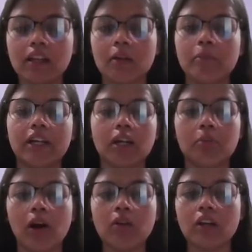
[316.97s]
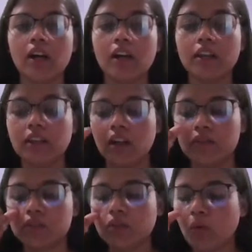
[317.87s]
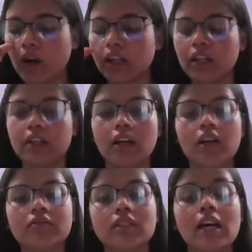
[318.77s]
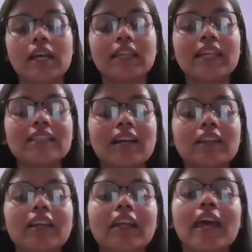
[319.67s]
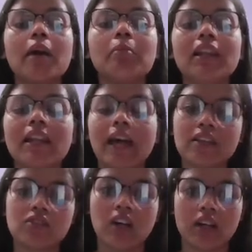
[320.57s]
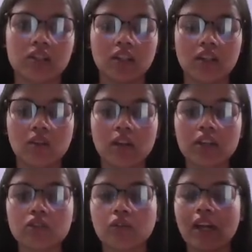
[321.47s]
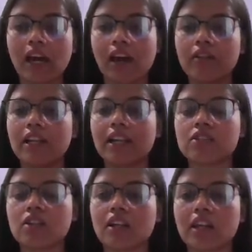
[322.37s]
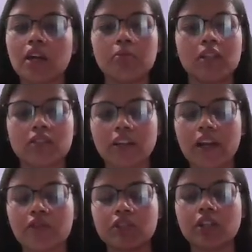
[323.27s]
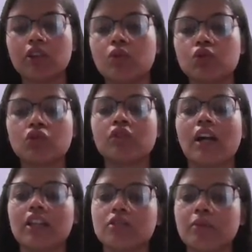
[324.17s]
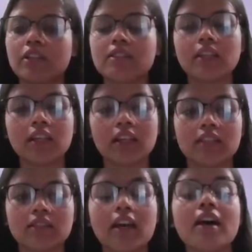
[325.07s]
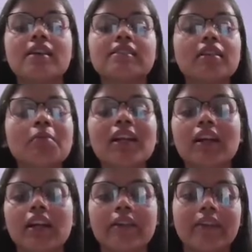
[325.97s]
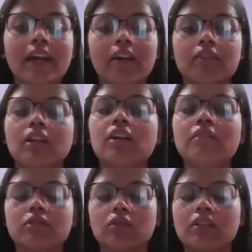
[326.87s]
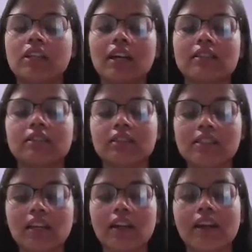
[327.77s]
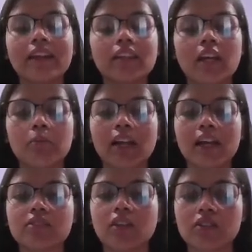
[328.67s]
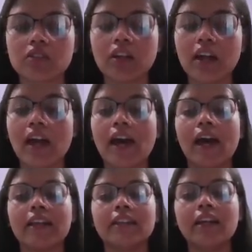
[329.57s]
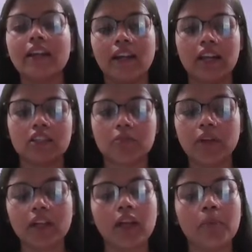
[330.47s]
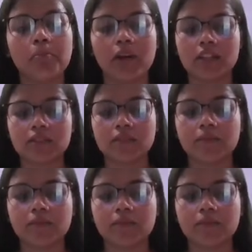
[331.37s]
a bit about nerves. So what are nerves? These are the cable like structure. Okay, so we have electric cables, right, which are used to transmit the signals. Similarly, we have nerves. So these are again cable like structure, and they transmit impulse,